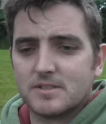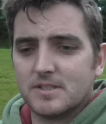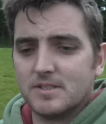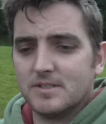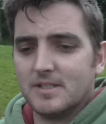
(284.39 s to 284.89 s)

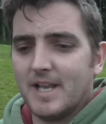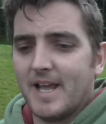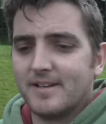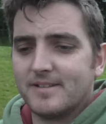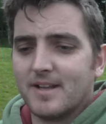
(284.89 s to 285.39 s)
the
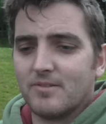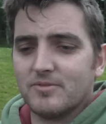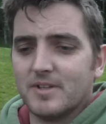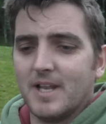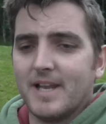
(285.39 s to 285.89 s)
lead
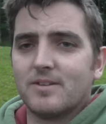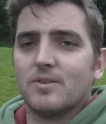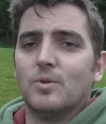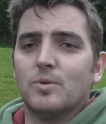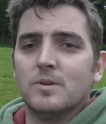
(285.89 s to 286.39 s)
down the lead
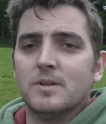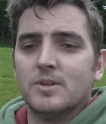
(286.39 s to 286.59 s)
core.